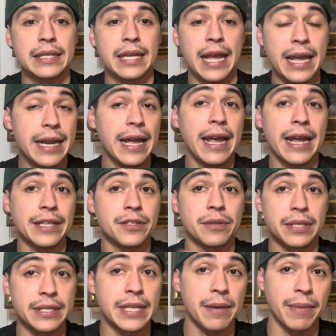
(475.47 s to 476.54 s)
and I had to
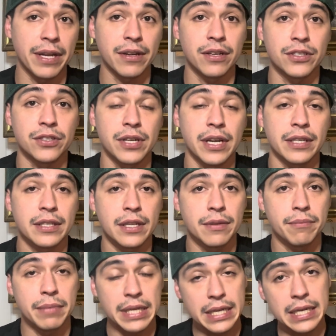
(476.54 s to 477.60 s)
extend my contract
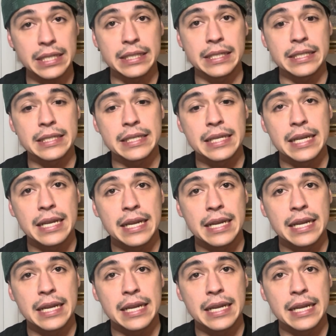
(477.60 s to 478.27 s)
because,